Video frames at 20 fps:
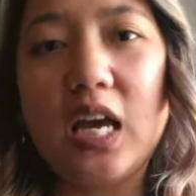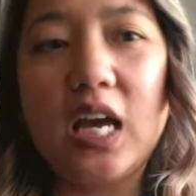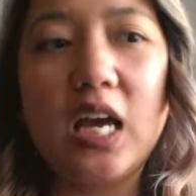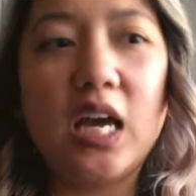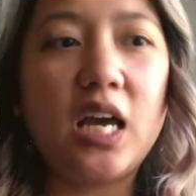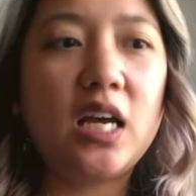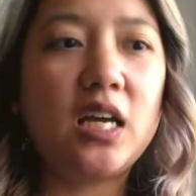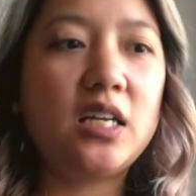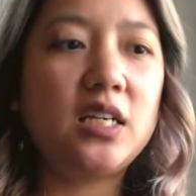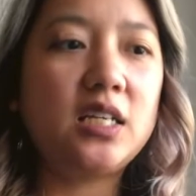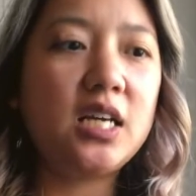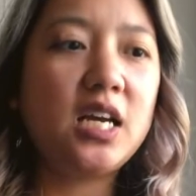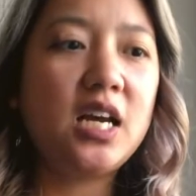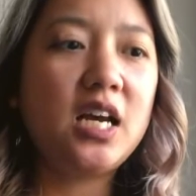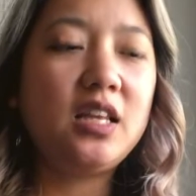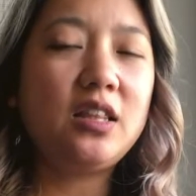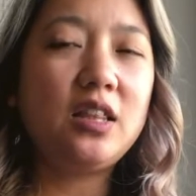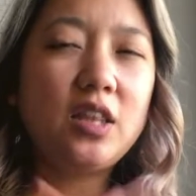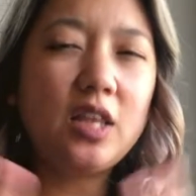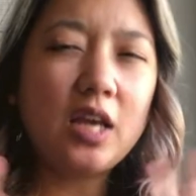And
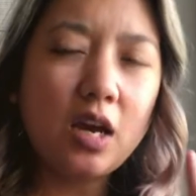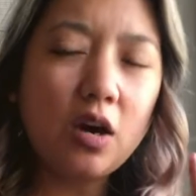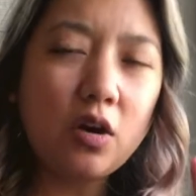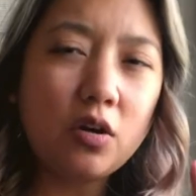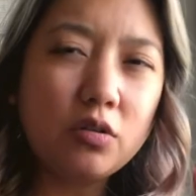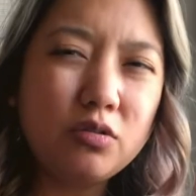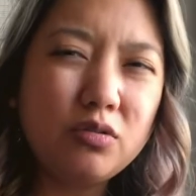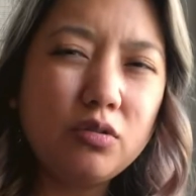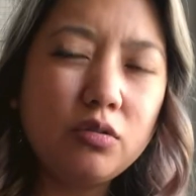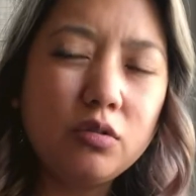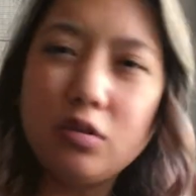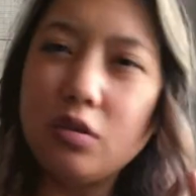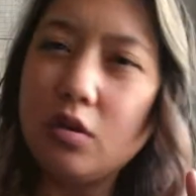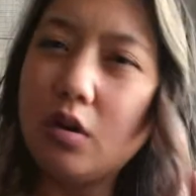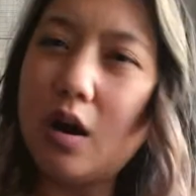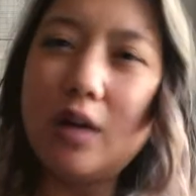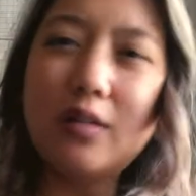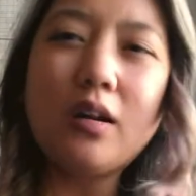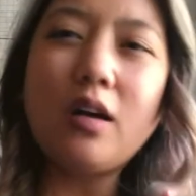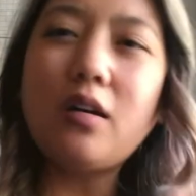they are
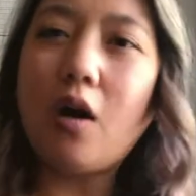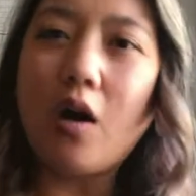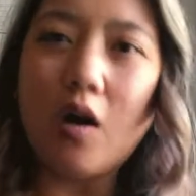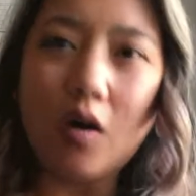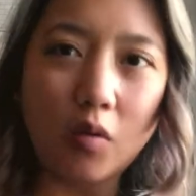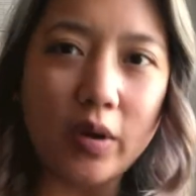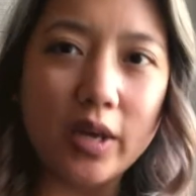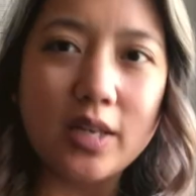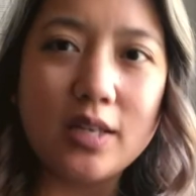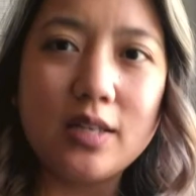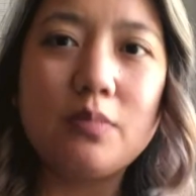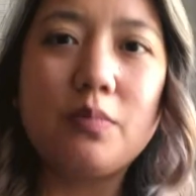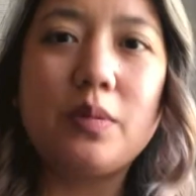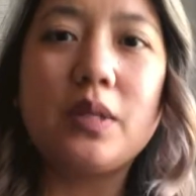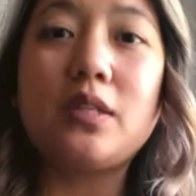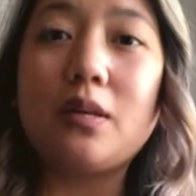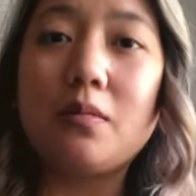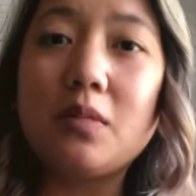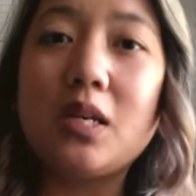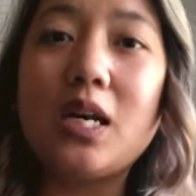not always,
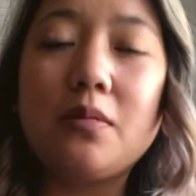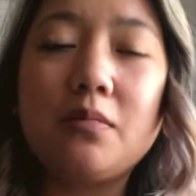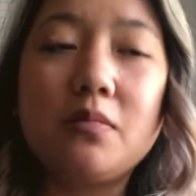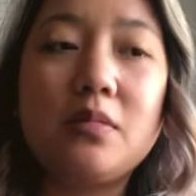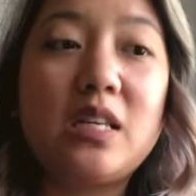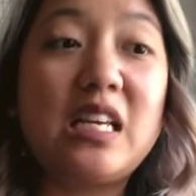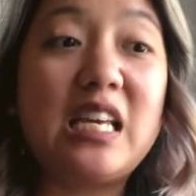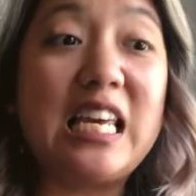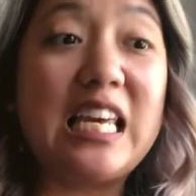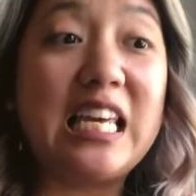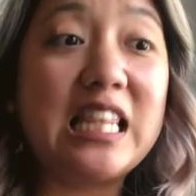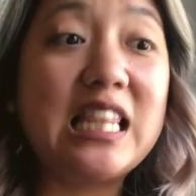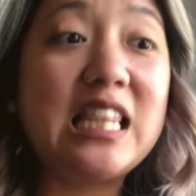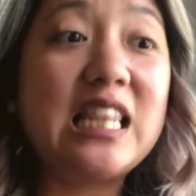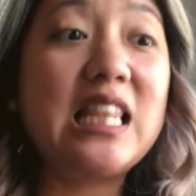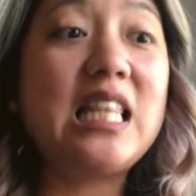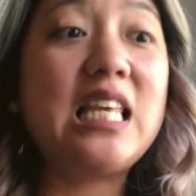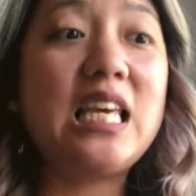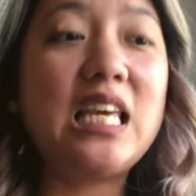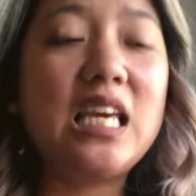but sometimes
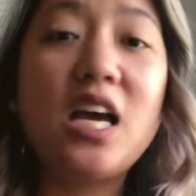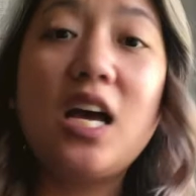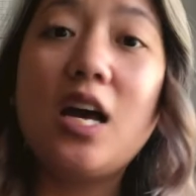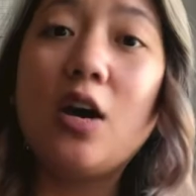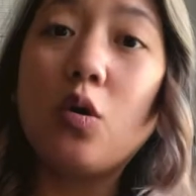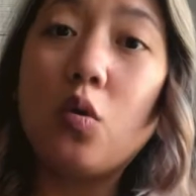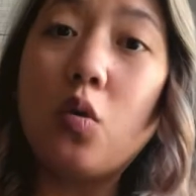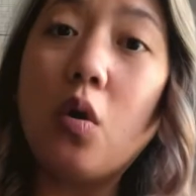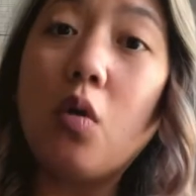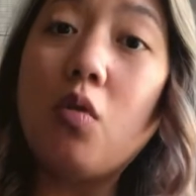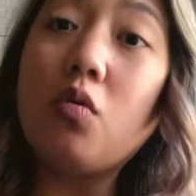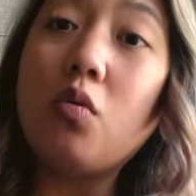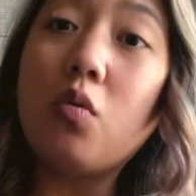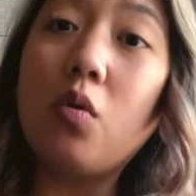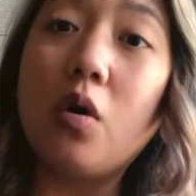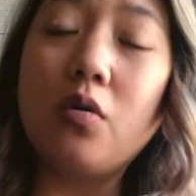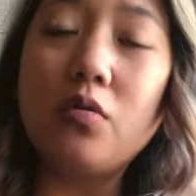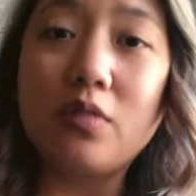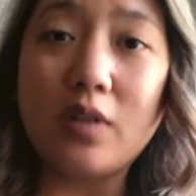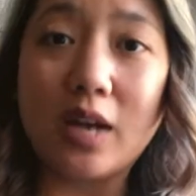in the quote
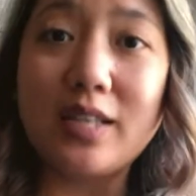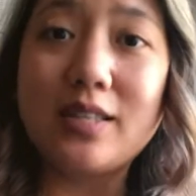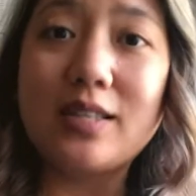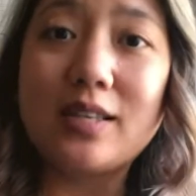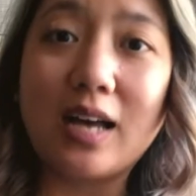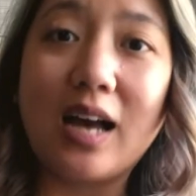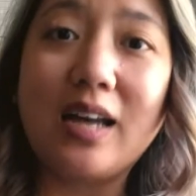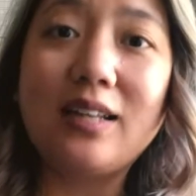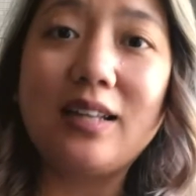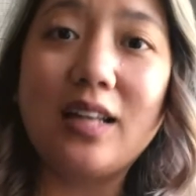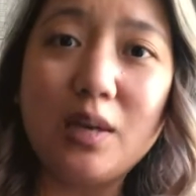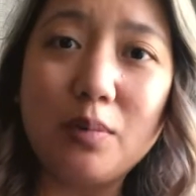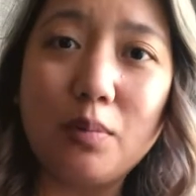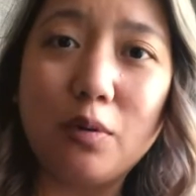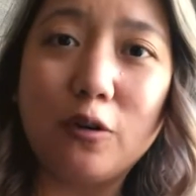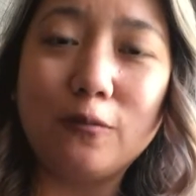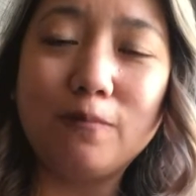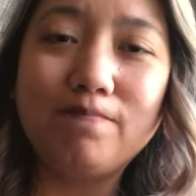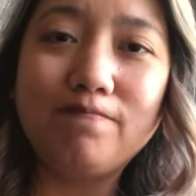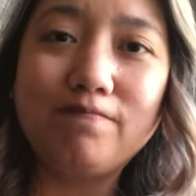unquote nice guy
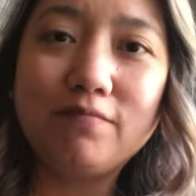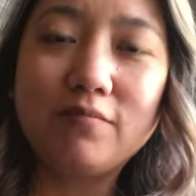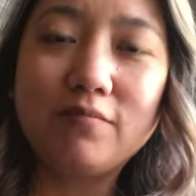label.